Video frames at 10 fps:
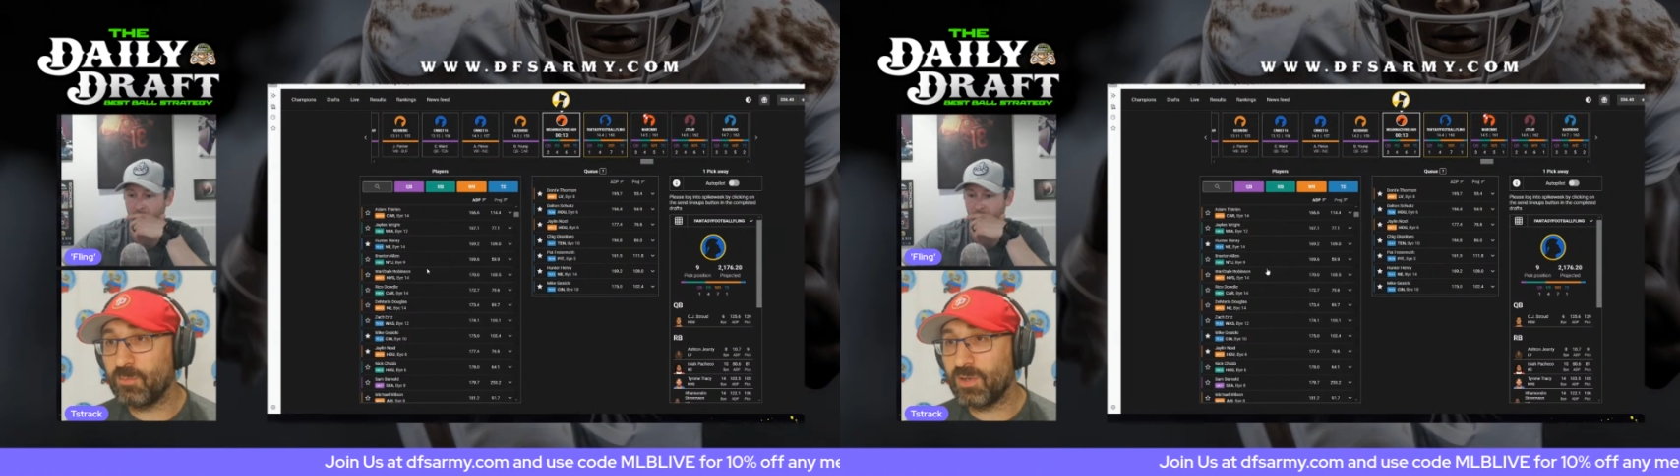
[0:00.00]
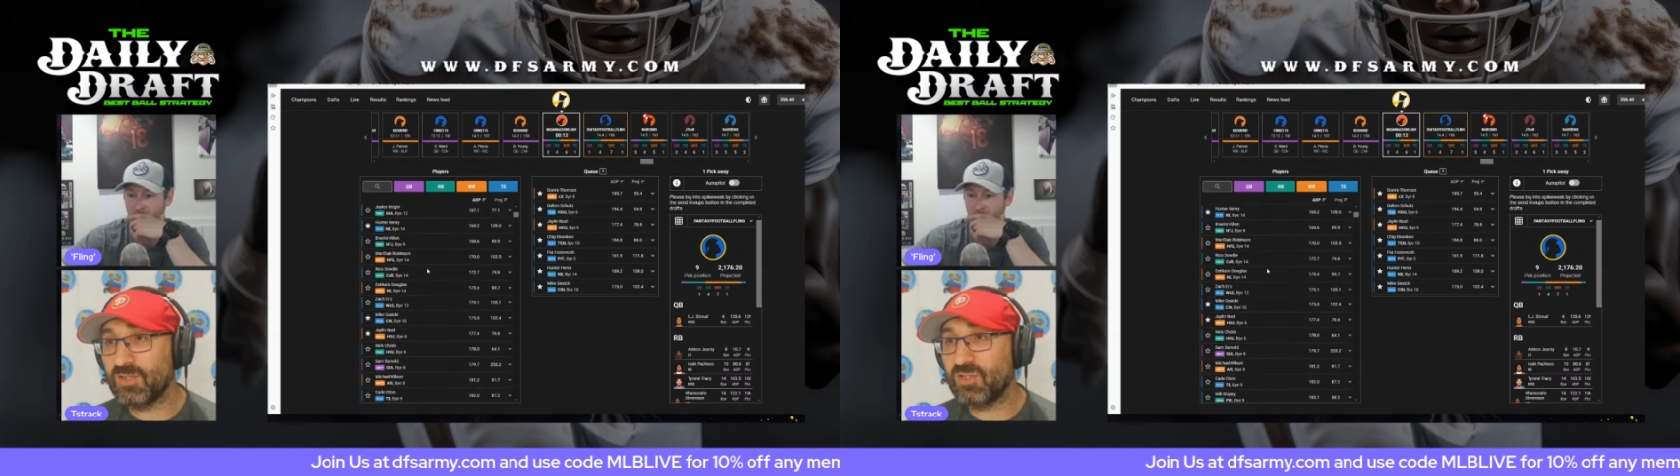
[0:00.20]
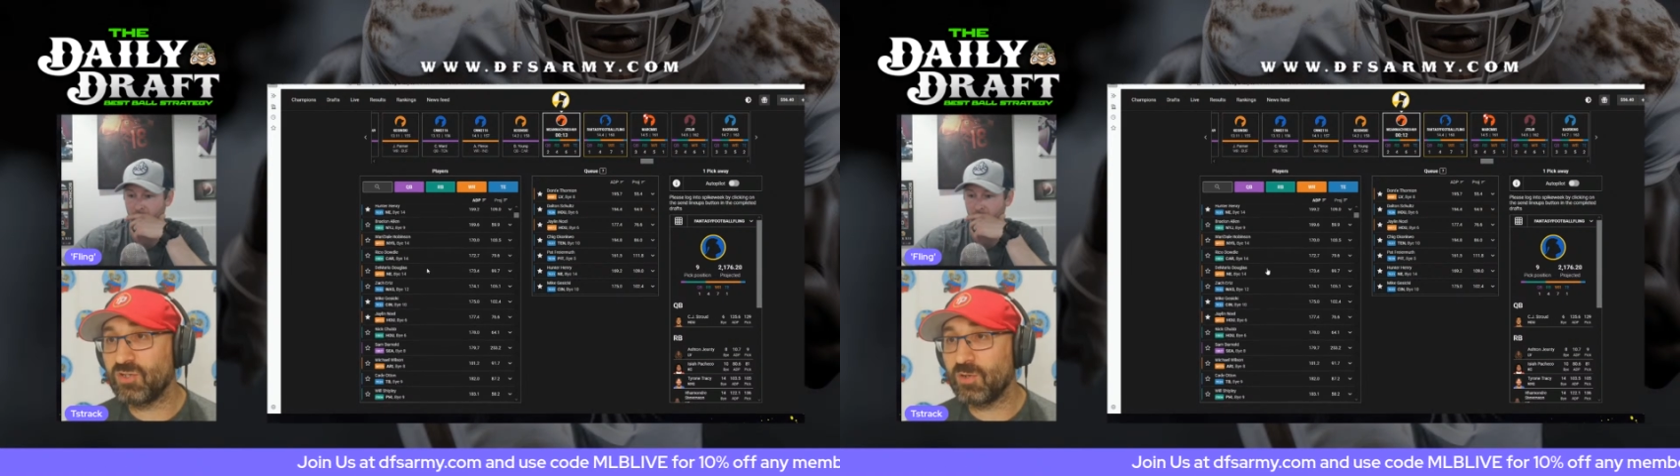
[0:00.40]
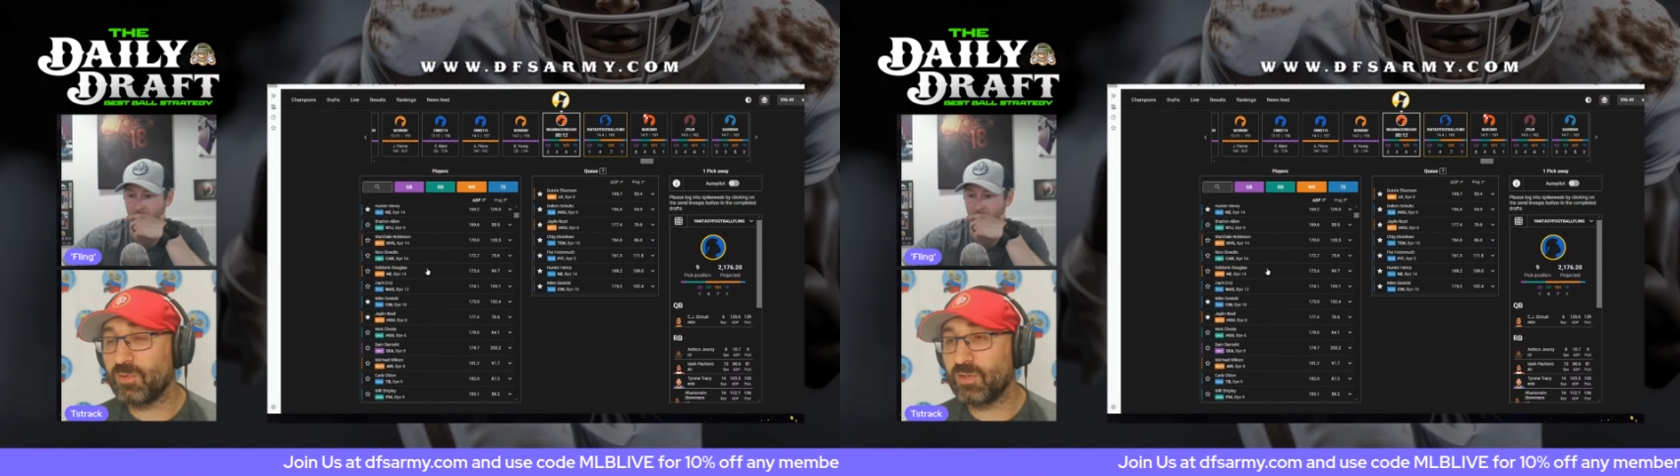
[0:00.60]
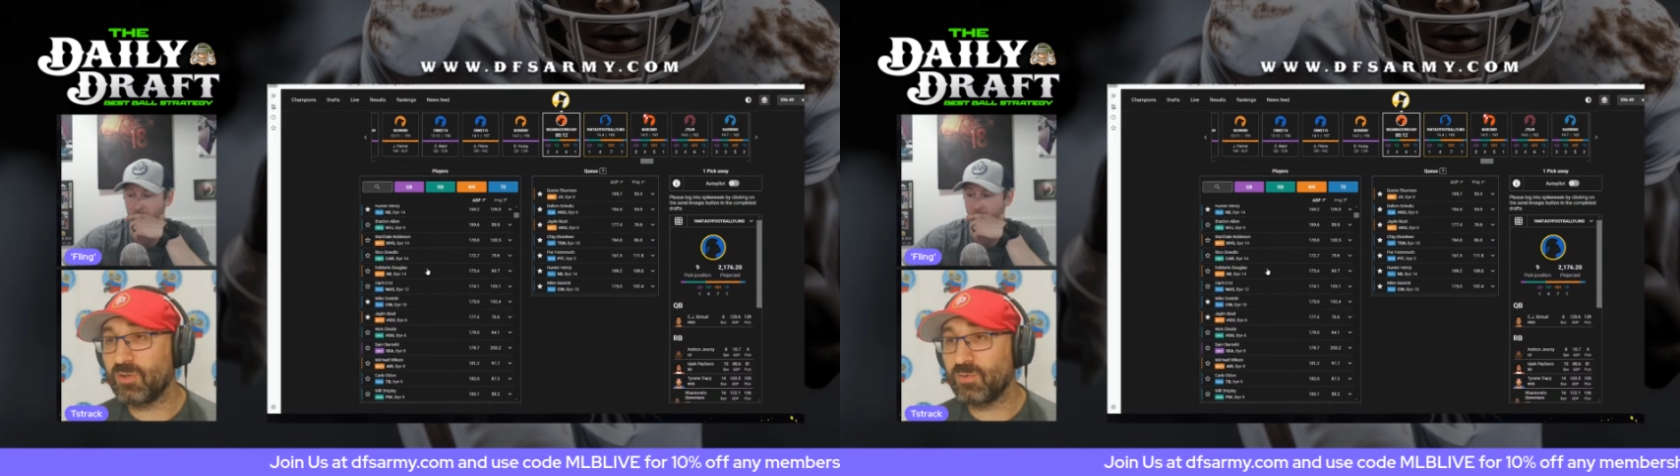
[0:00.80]
And whilst you don't
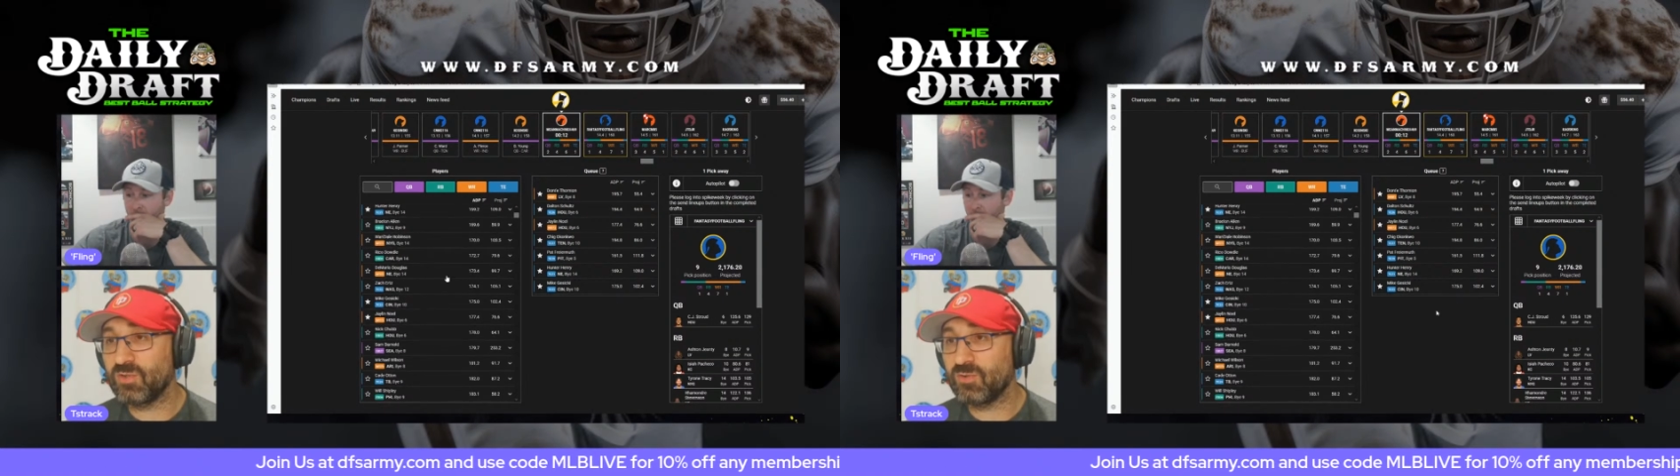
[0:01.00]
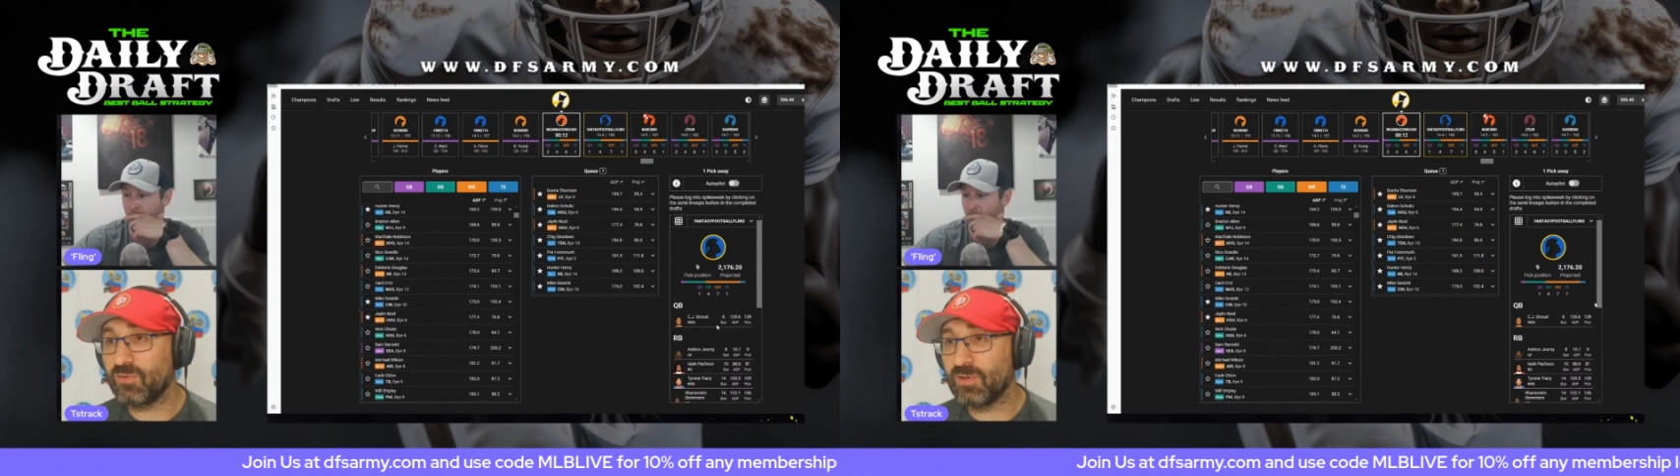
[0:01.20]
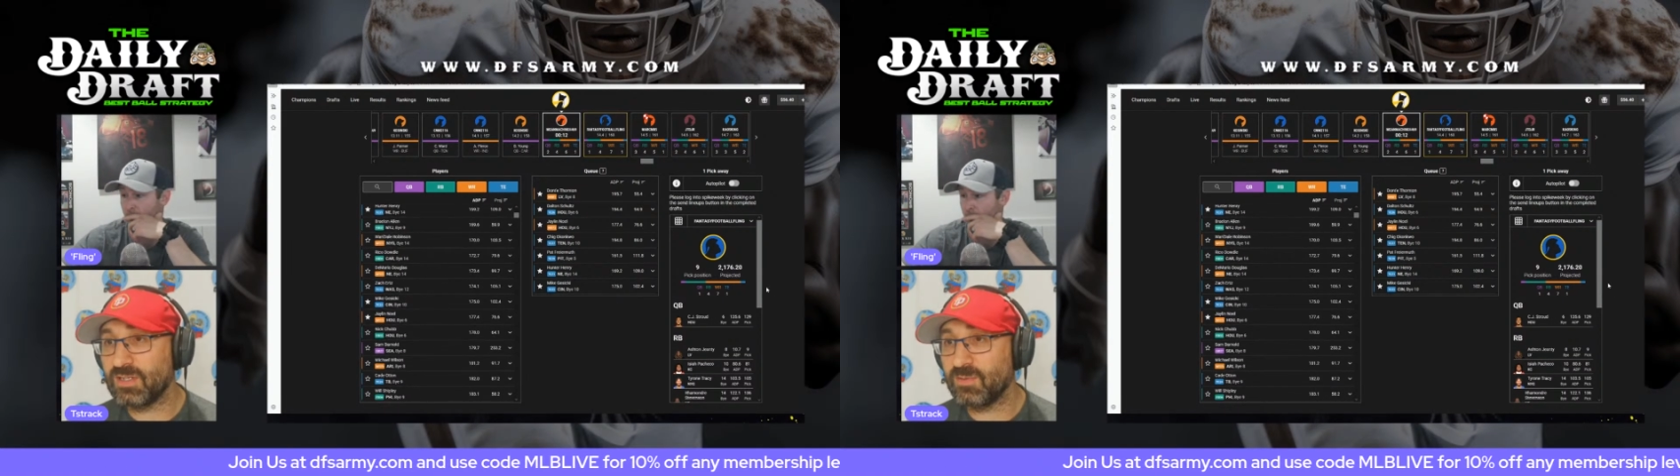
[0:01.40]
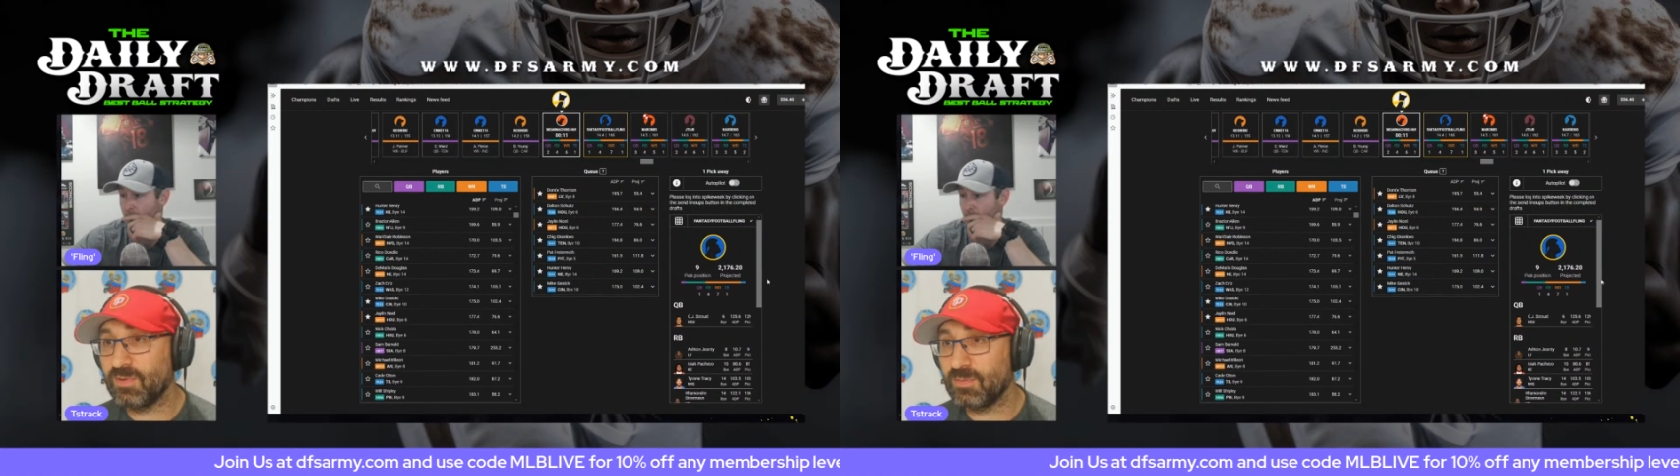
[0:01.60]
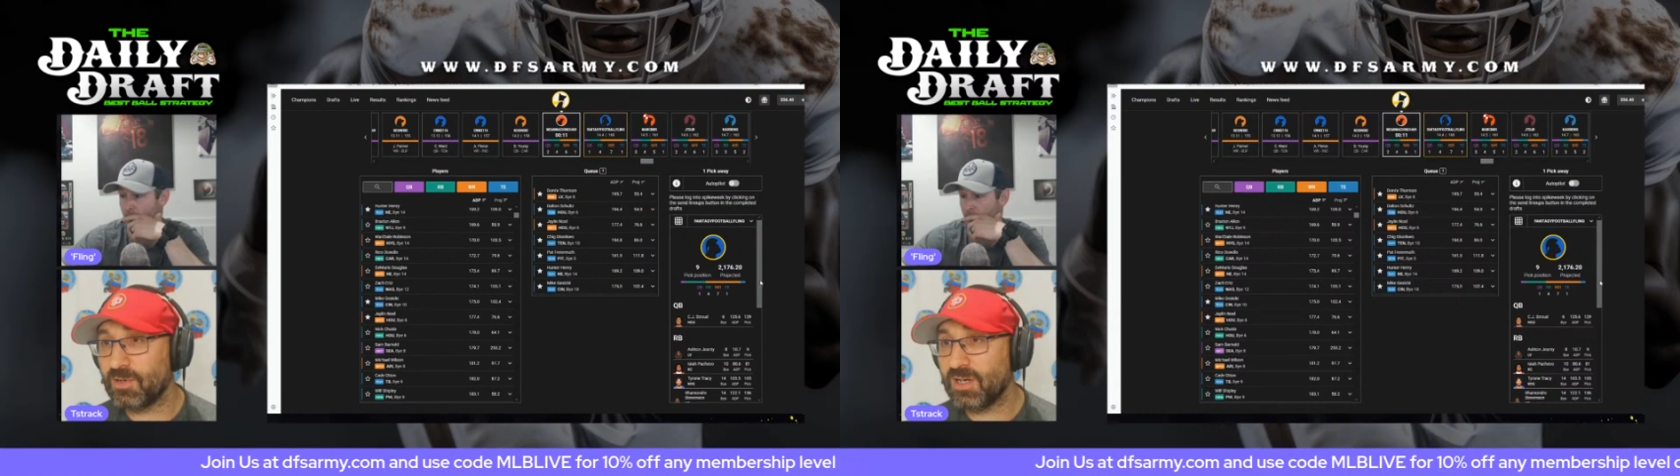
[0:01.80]
want to go too crazy
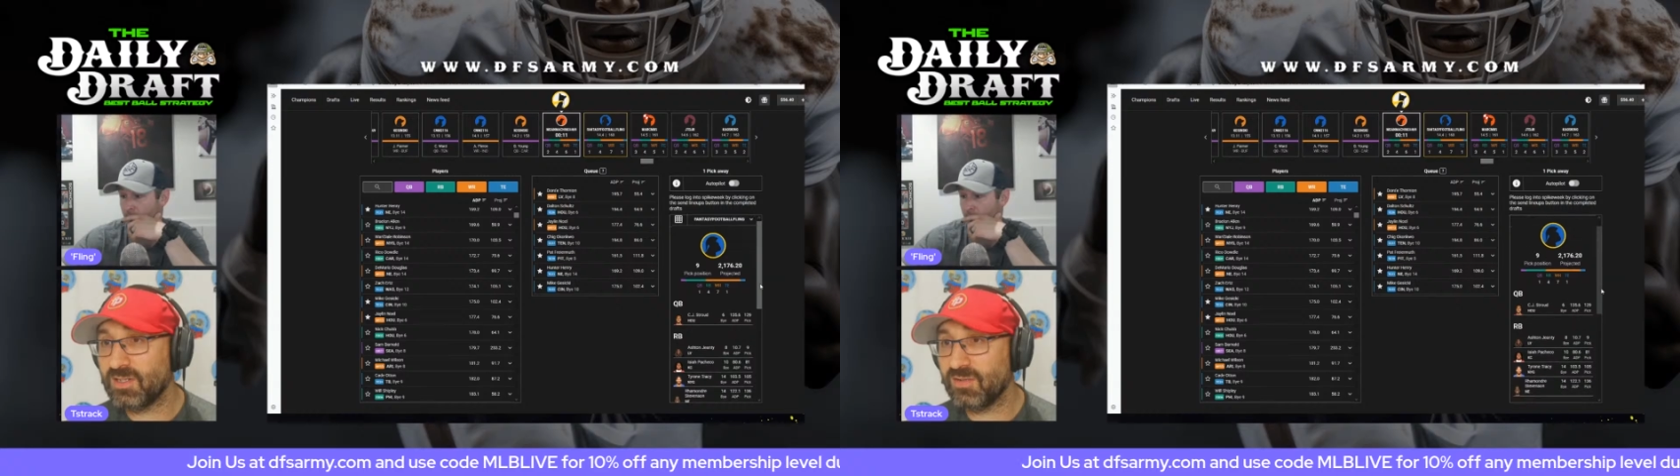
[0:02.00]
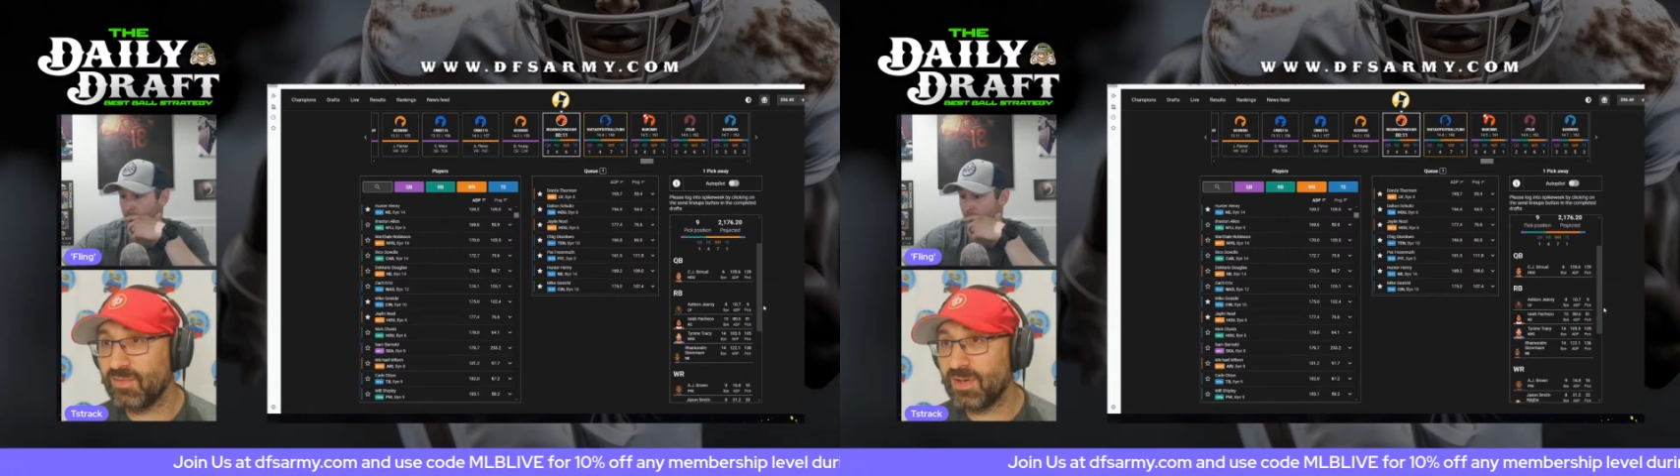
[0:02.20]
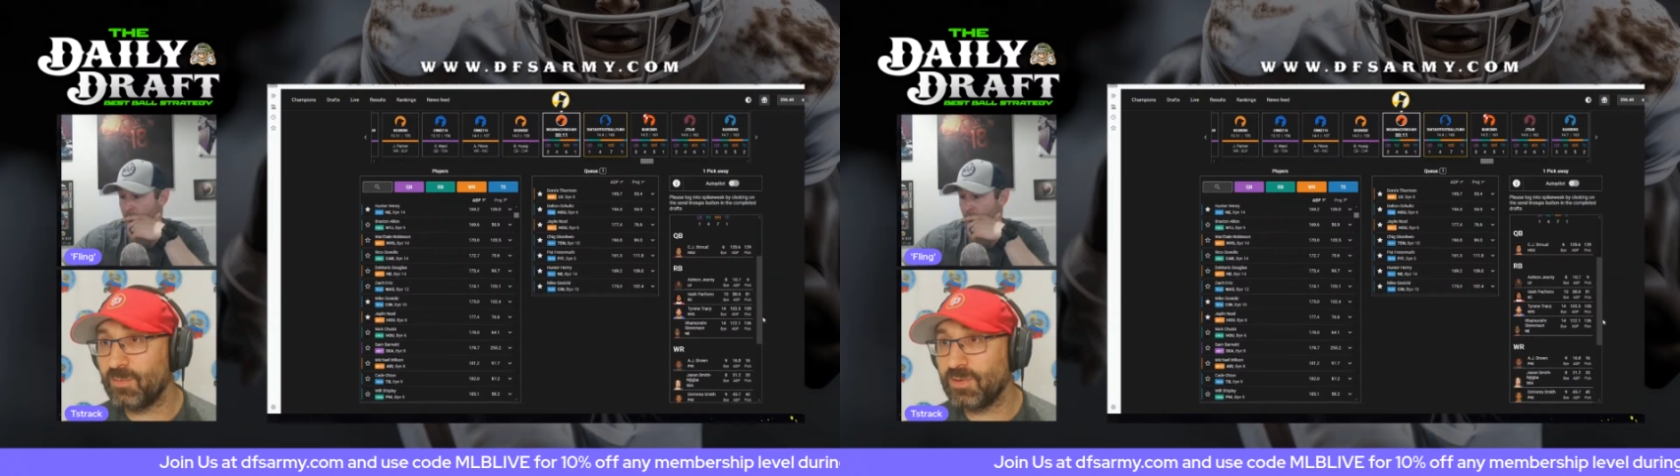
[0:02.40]
with the price on that,